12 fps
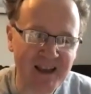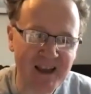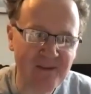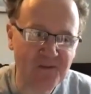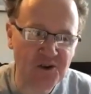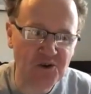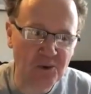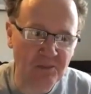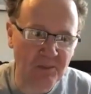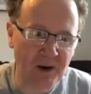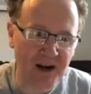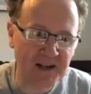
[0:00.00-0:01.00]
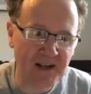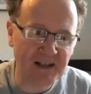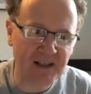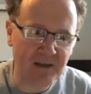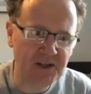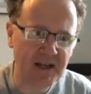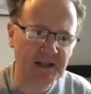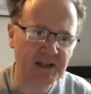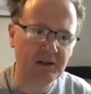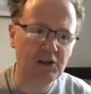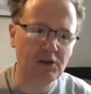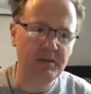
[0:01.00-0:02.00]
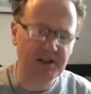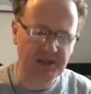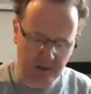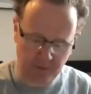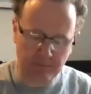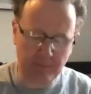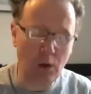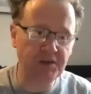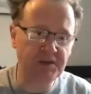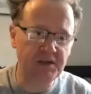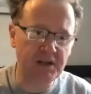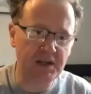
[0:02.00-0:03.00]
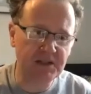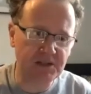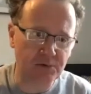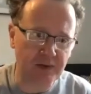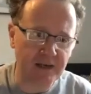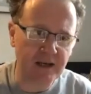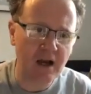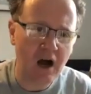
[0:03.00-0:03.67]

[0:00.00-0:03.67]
if you don't mind, I'd love to get a little bit of a potted history